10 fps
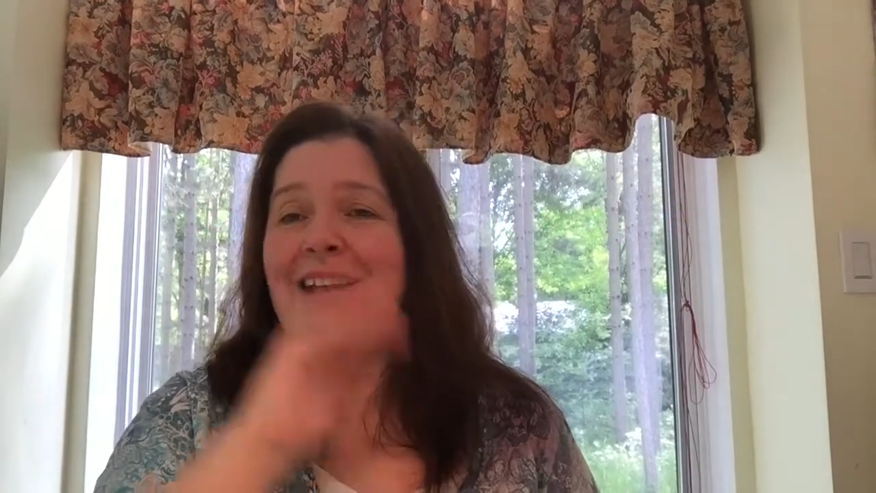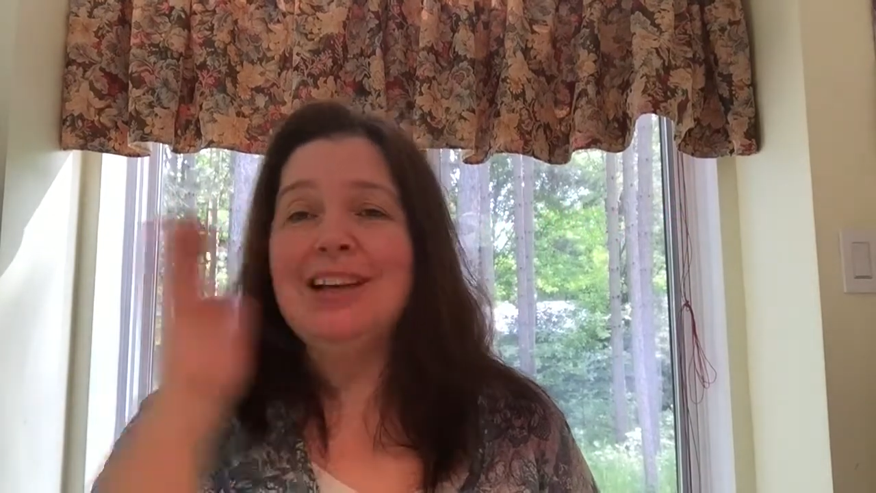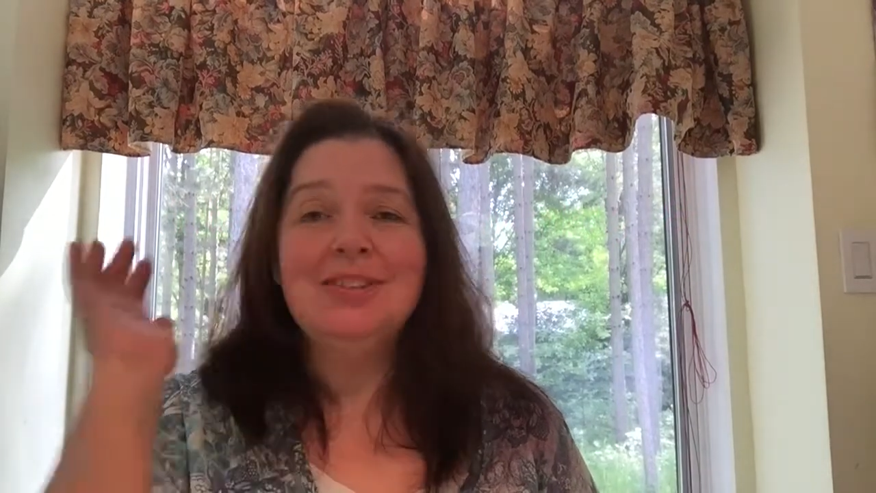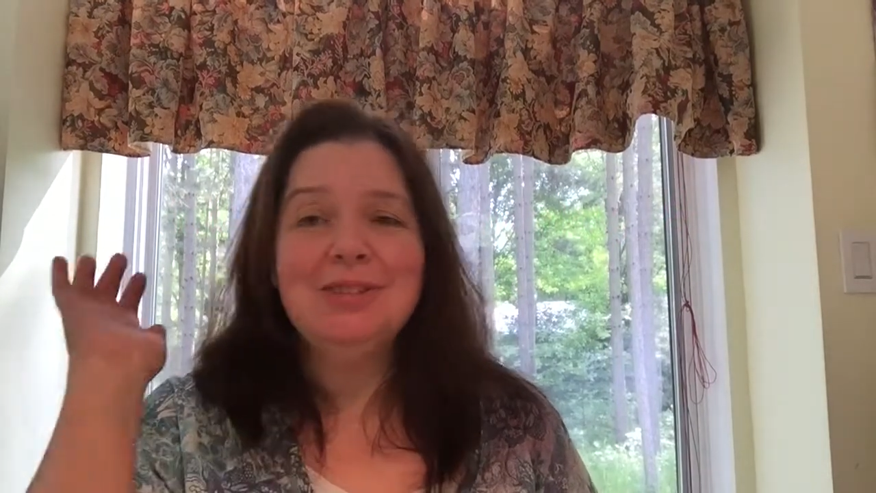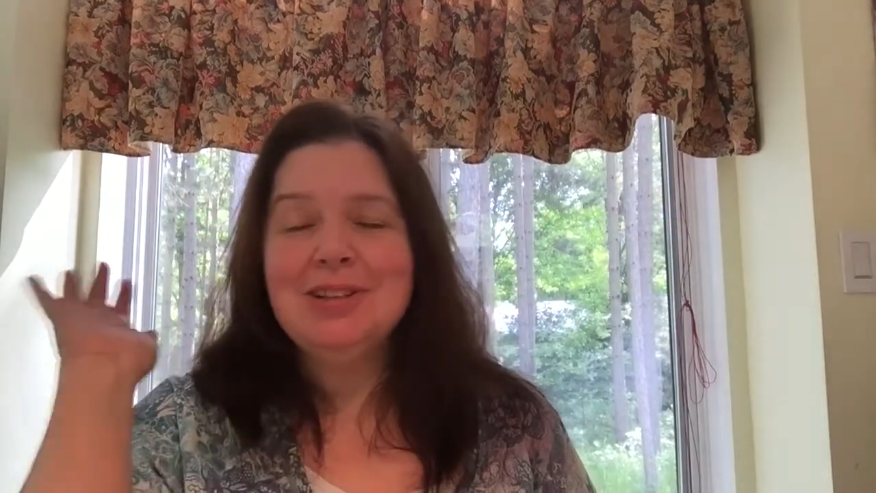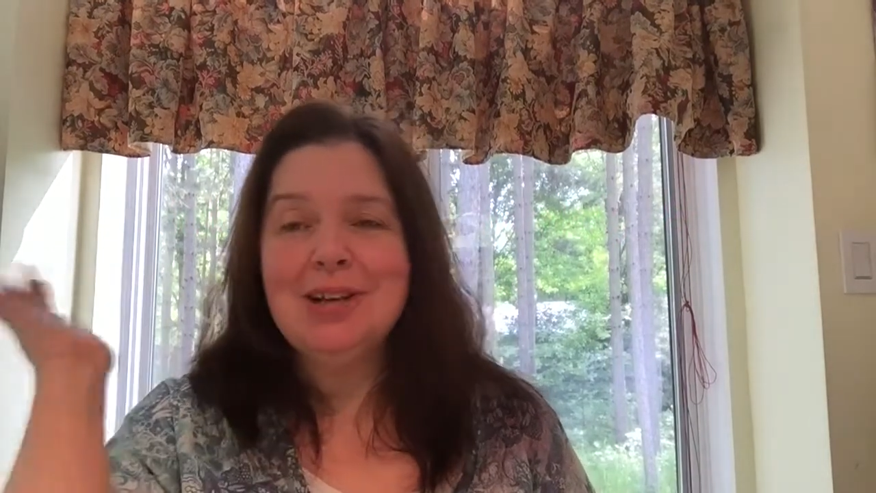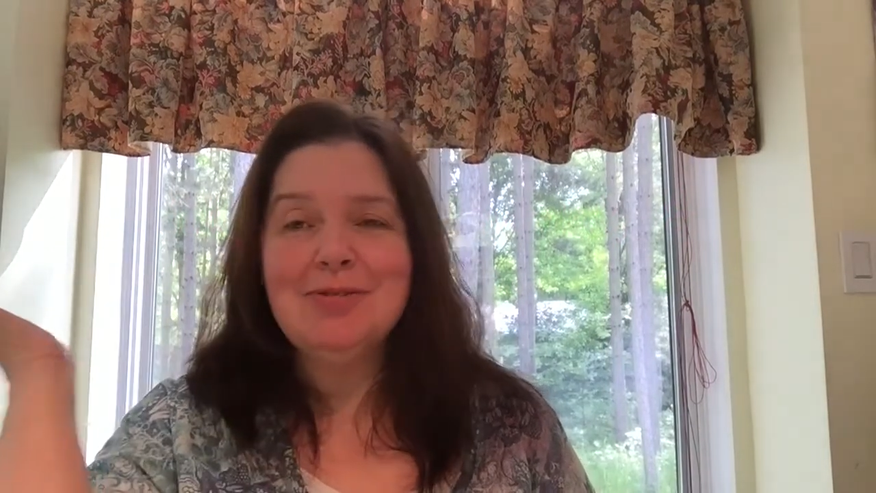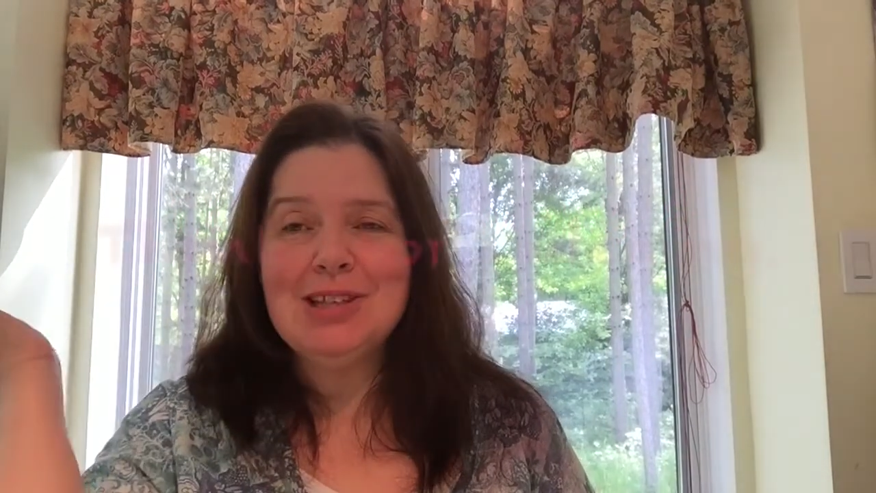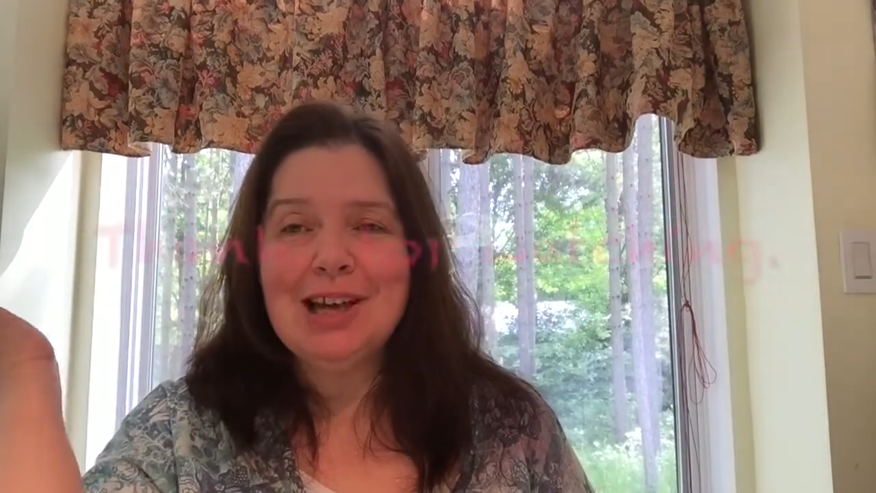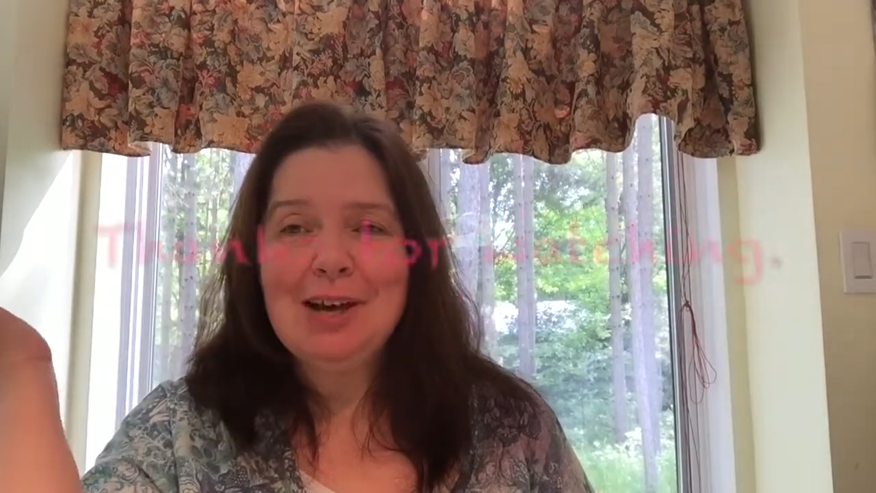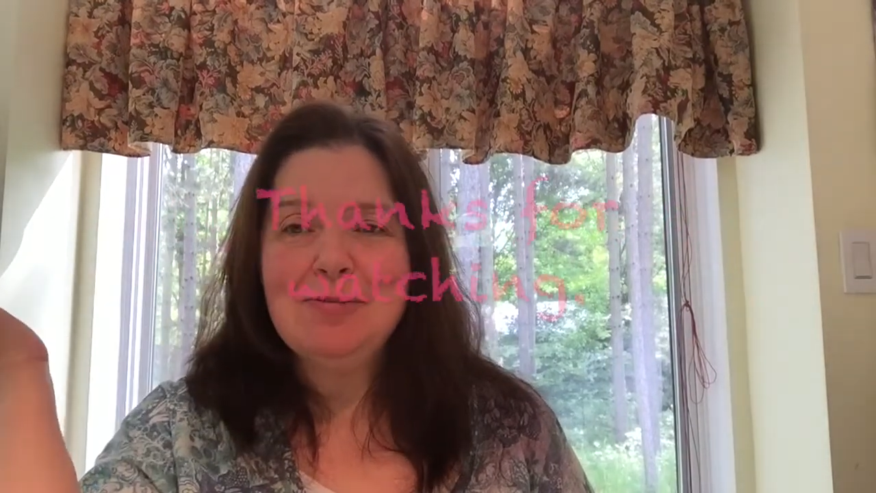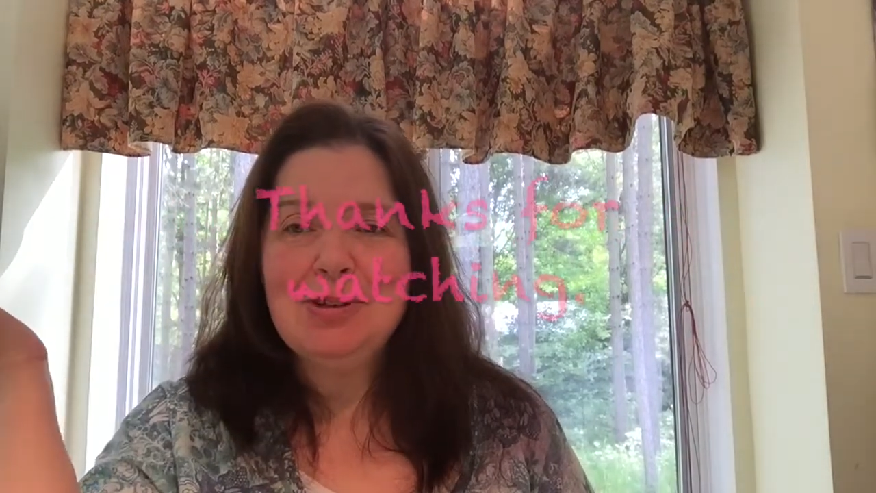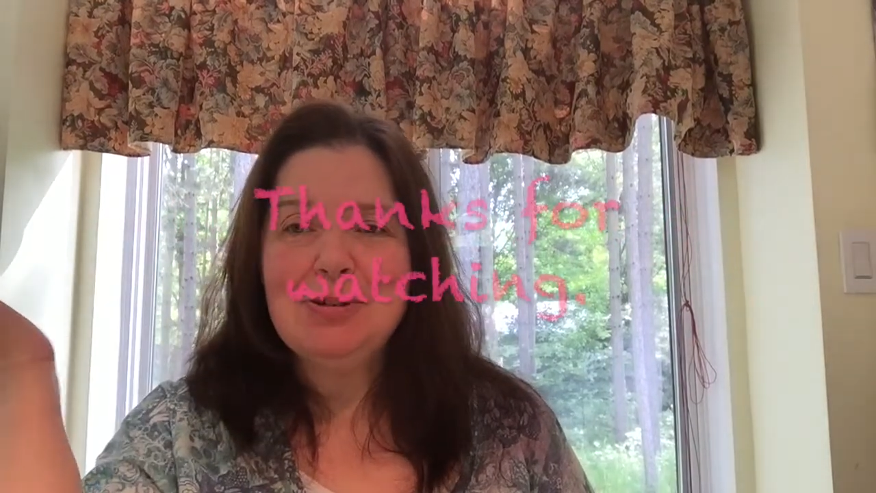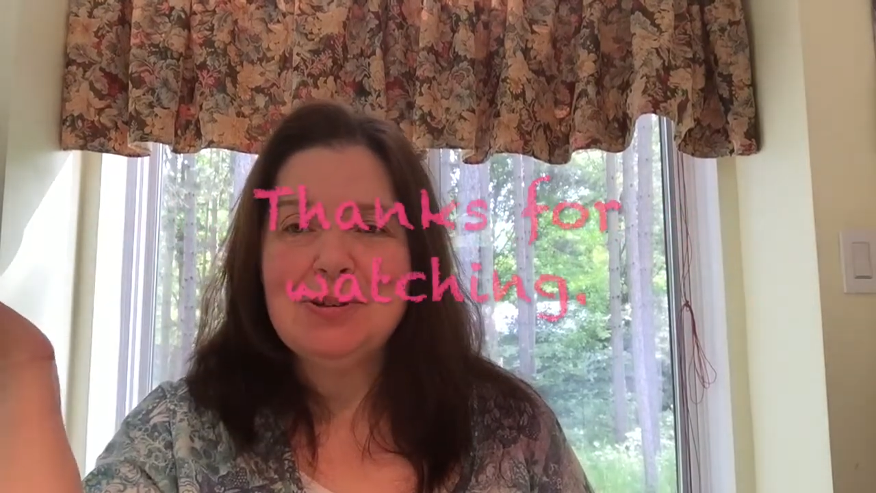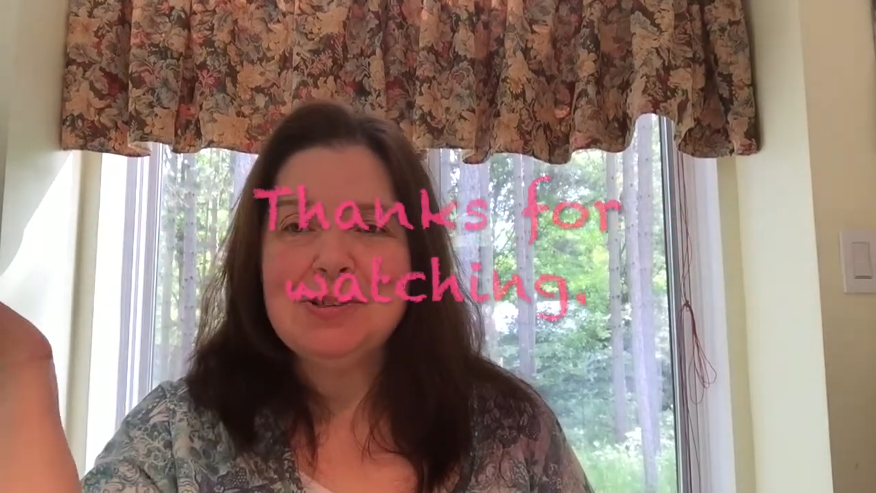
I would love to have you